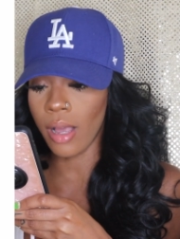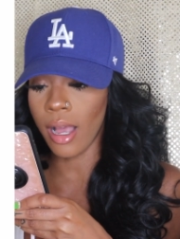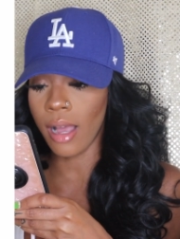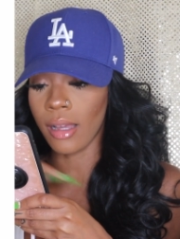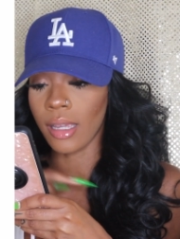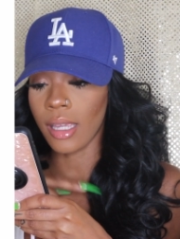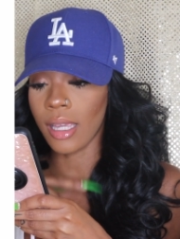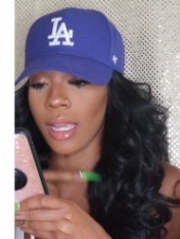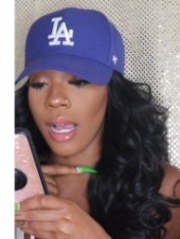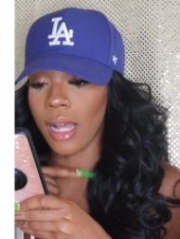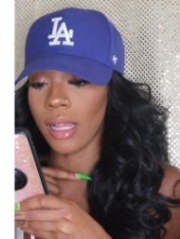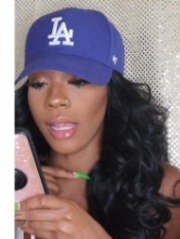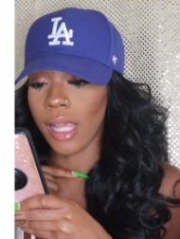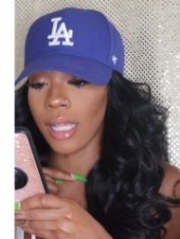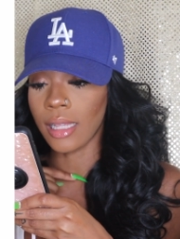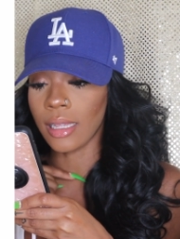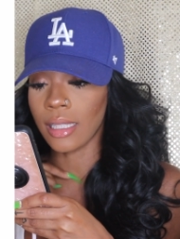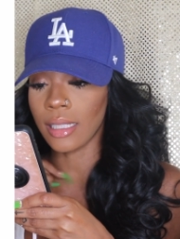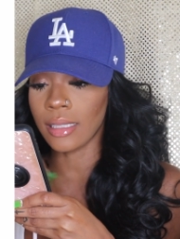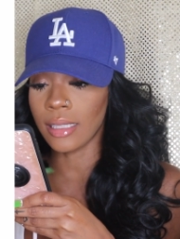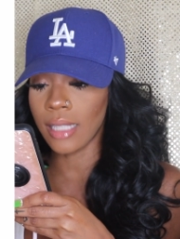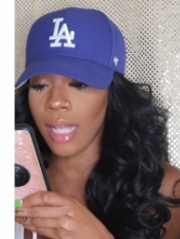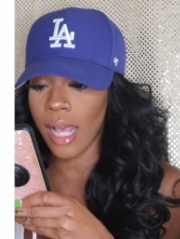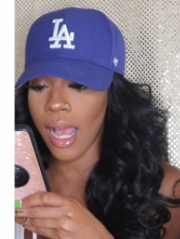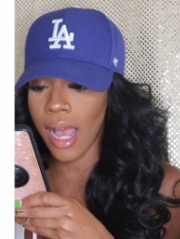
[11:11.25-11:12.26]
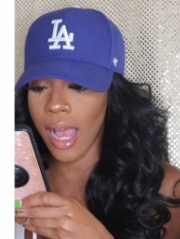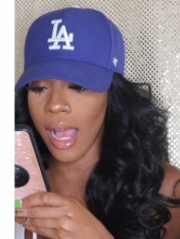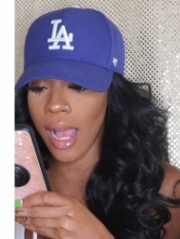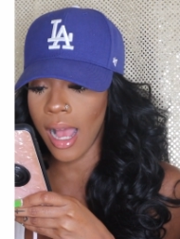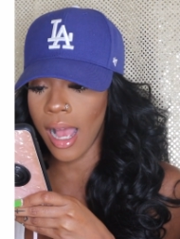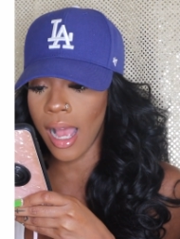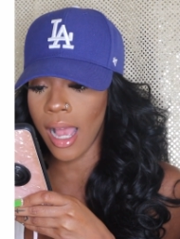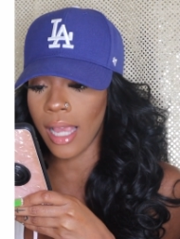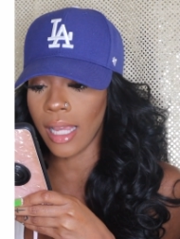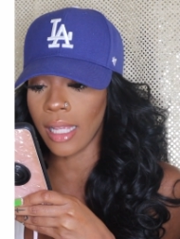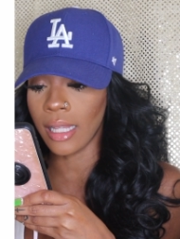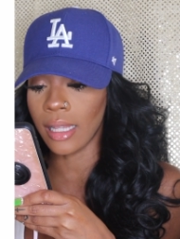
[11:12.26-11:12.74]
How he got like the
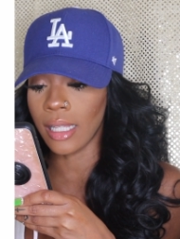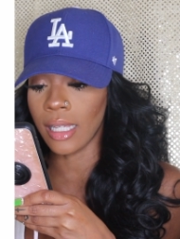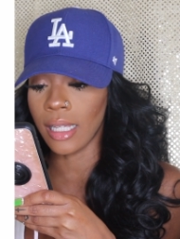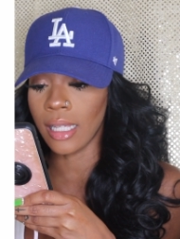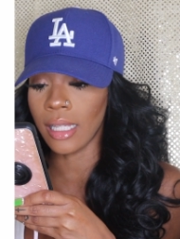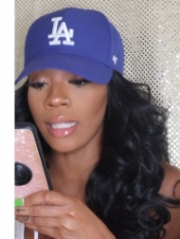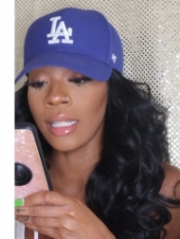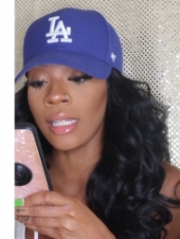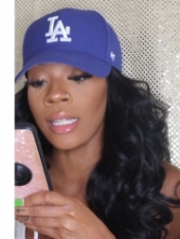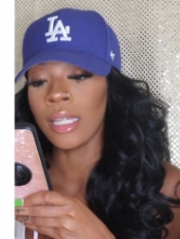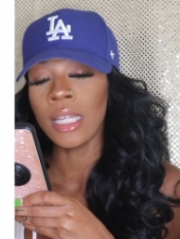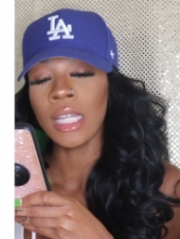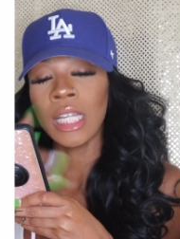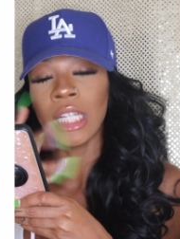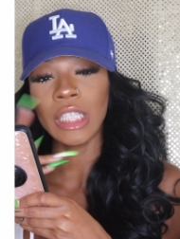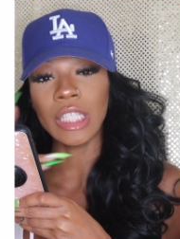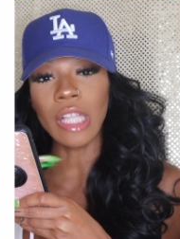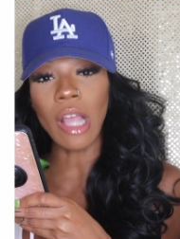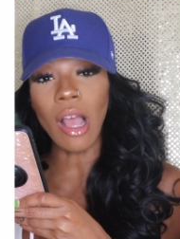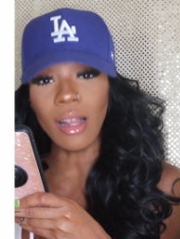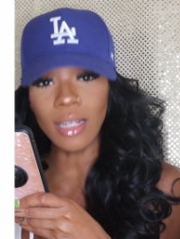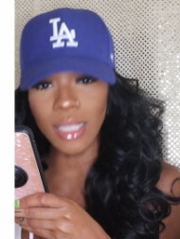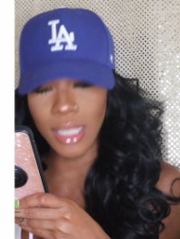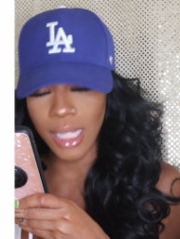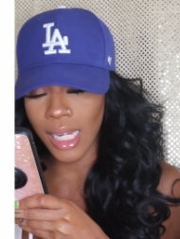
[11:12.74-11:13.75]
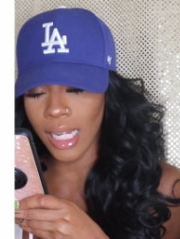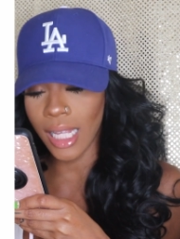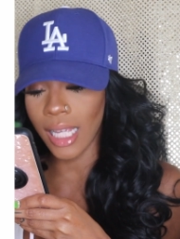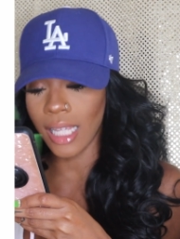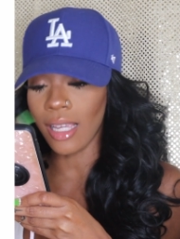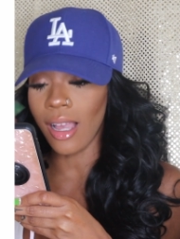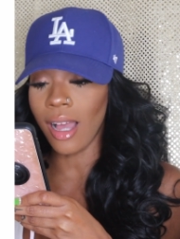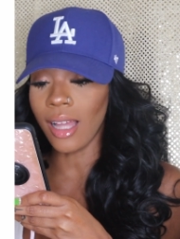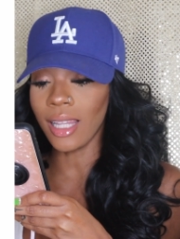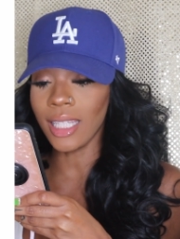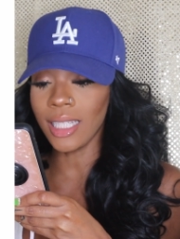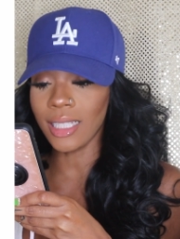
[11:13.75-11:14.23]
tie and the y'all did it.
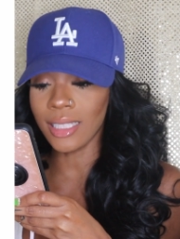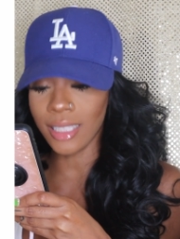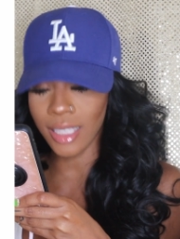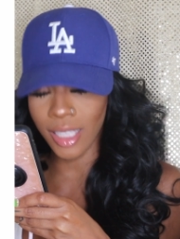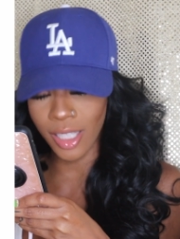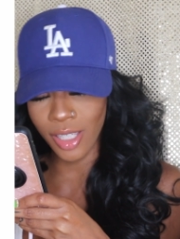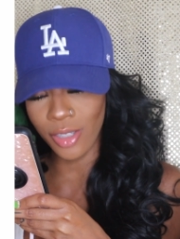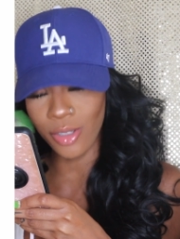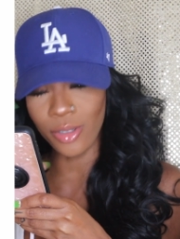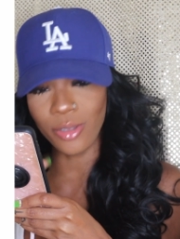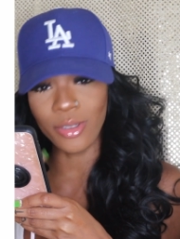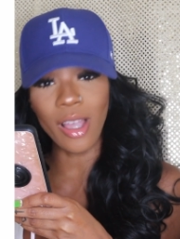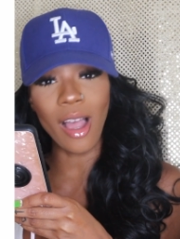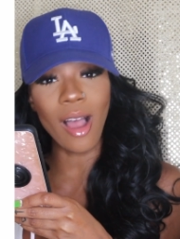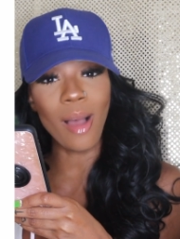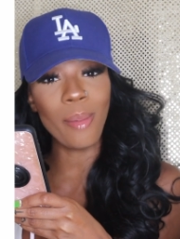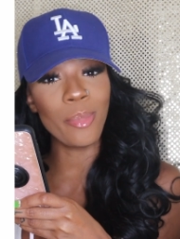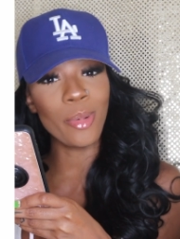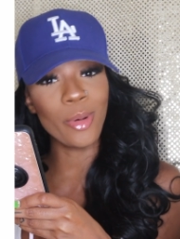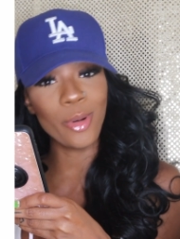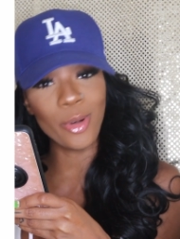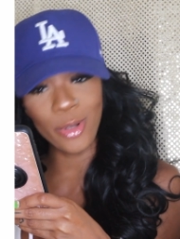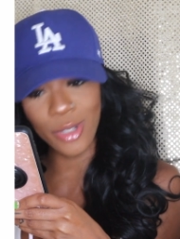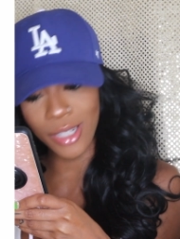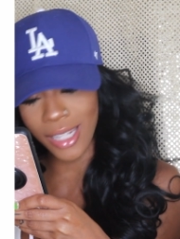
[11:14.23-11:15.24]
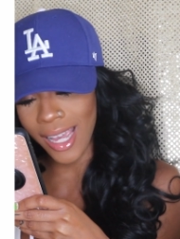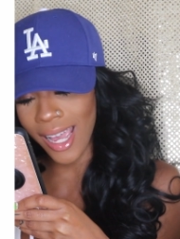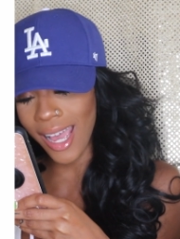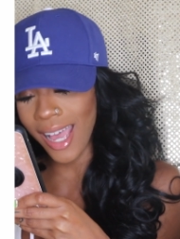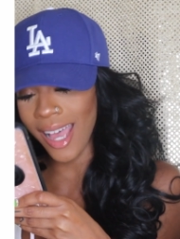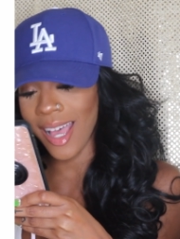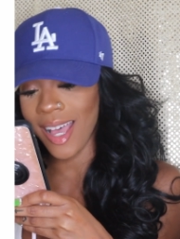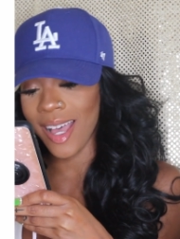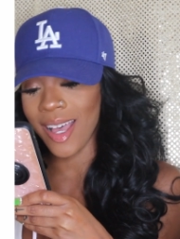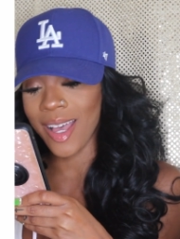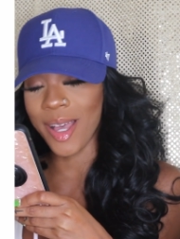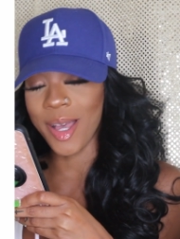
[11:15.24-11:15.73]
Y'all looked cute. Y'all pulled
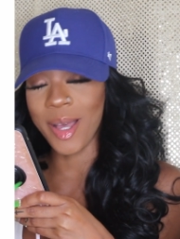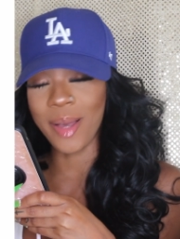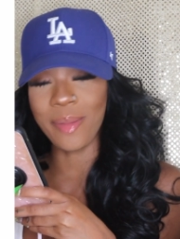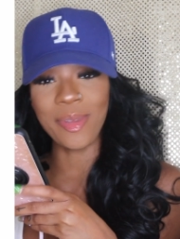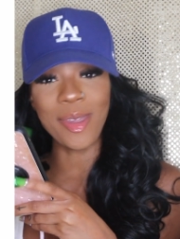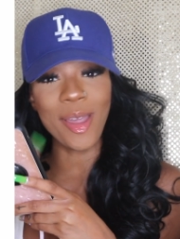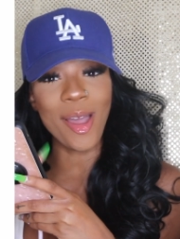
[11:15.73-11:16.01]
up.